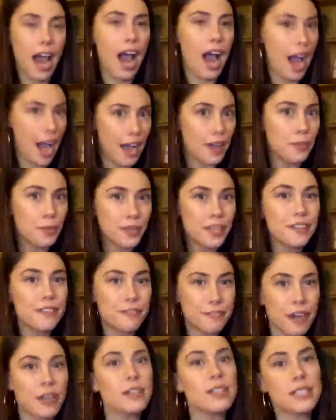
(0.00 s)
I would have
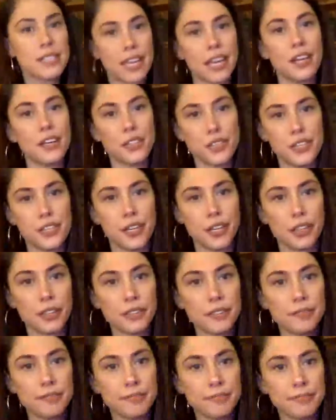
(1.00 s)
felt scared too.
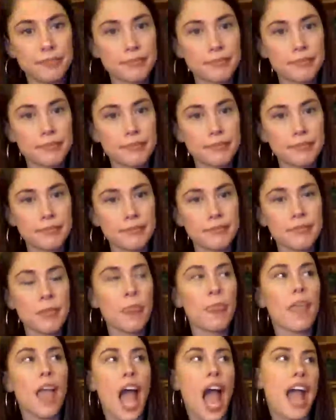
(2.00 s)

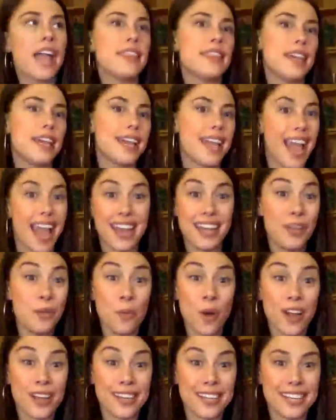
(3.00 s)
I think
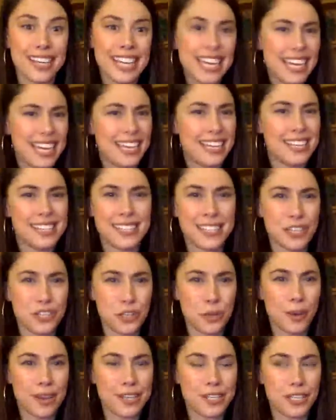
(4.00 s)
anyone in a
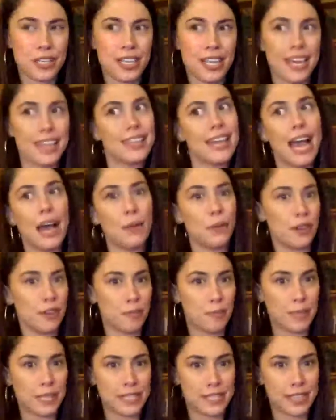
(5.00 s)
situation like that would have
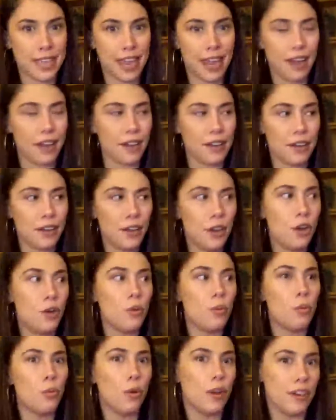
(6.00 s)
been scared,
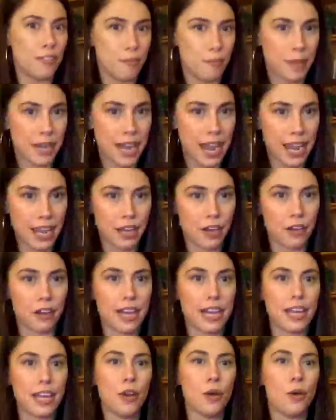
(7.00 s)
would have been
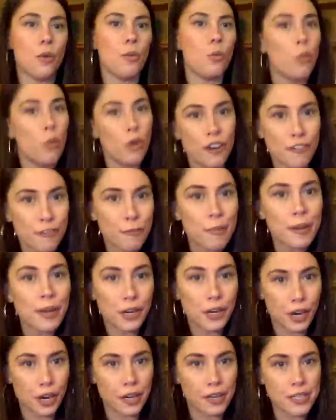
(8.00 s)
angry, would have been
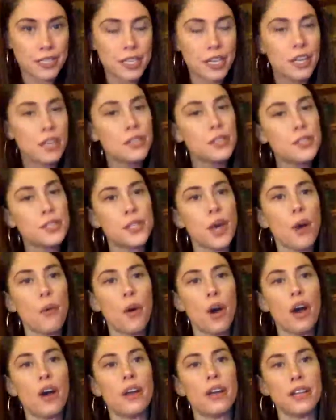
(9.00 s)
hurt, so
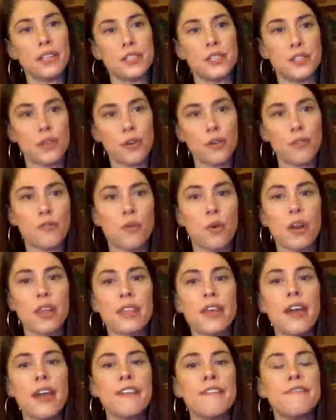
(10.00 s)
on and so forth.
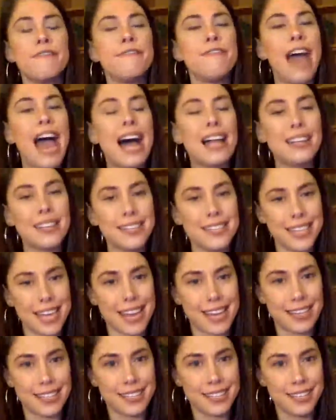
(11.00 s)

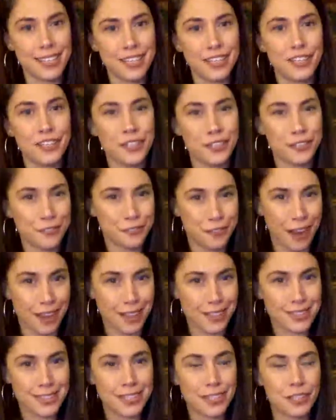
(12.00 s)
Validate your
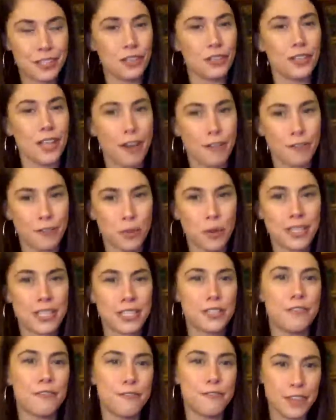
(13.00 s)
friends and your loved
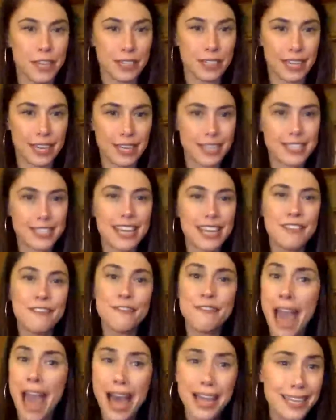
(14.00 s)
ones' feelings and
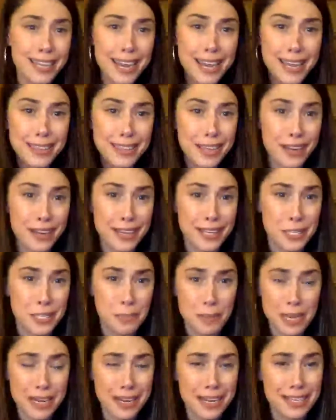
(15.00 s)
validate their
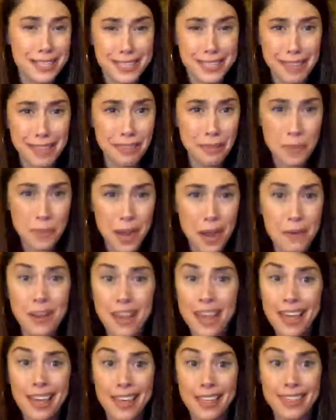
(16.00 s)
experience. Let them know
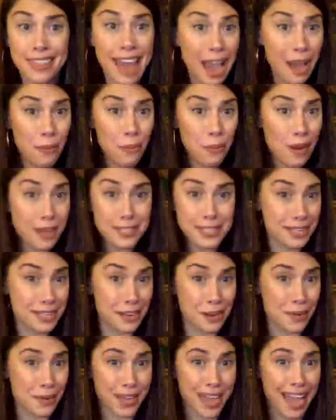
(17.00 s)
that wasn't
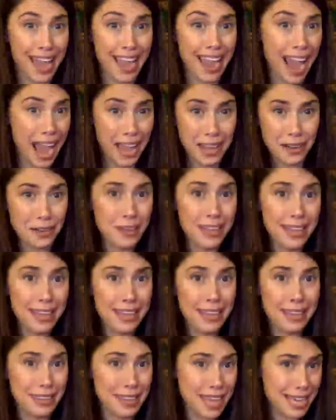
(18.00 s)
okay.
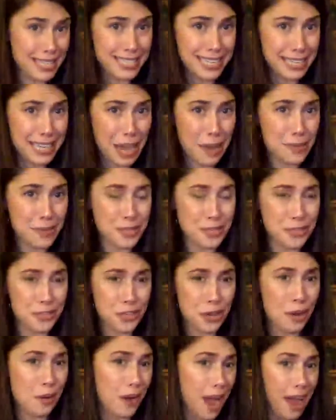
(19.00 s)
They said that was a
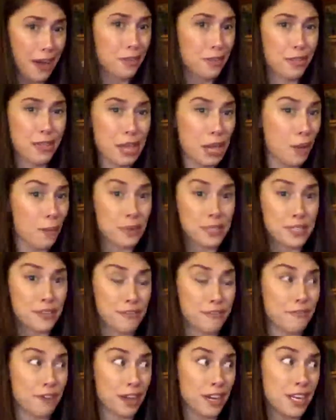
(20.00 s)
joke. I don't think it was a
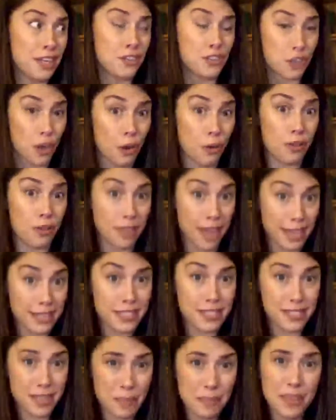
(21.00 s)
funny joke. That's
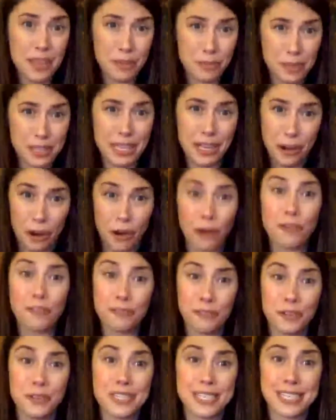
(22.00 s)
something really
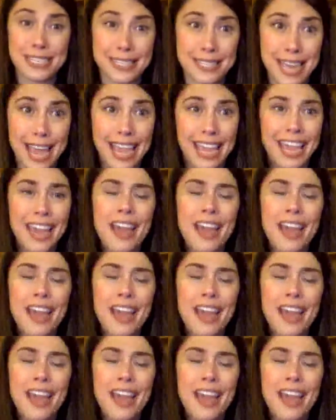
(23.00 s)
hurtful to say.